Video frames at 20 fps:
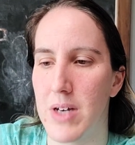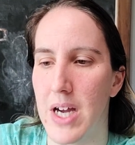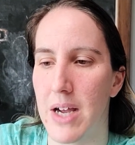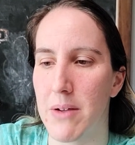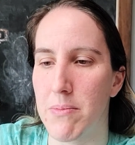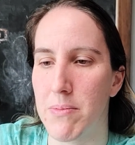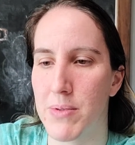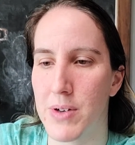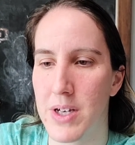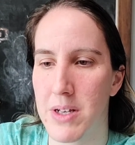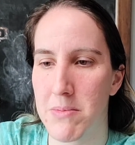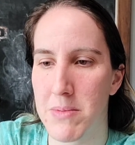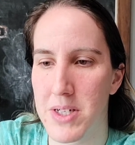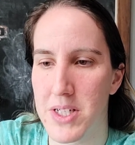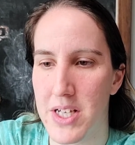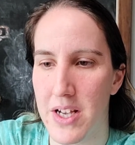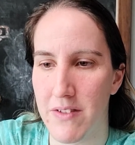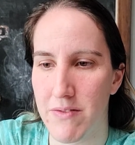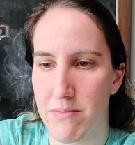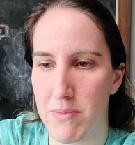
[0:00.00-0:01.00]
I pretty
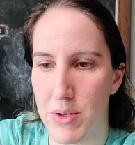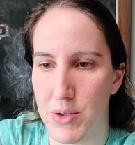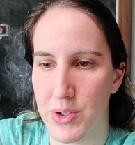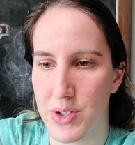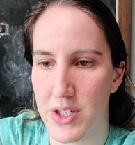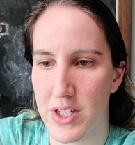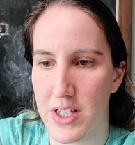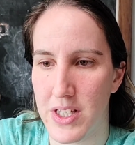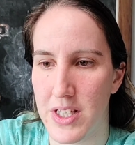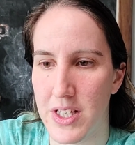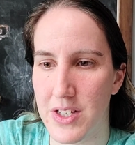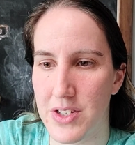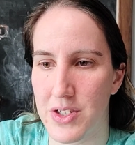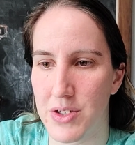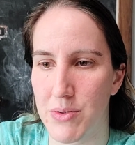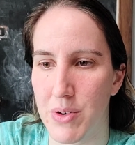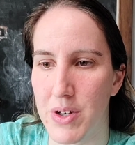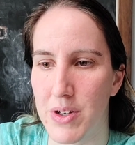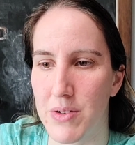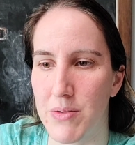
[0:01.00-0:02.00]
much have most of the things
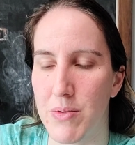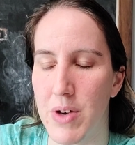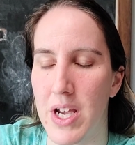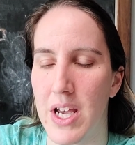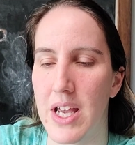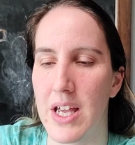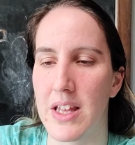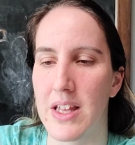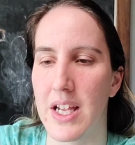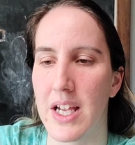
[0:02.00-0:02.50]
squared away.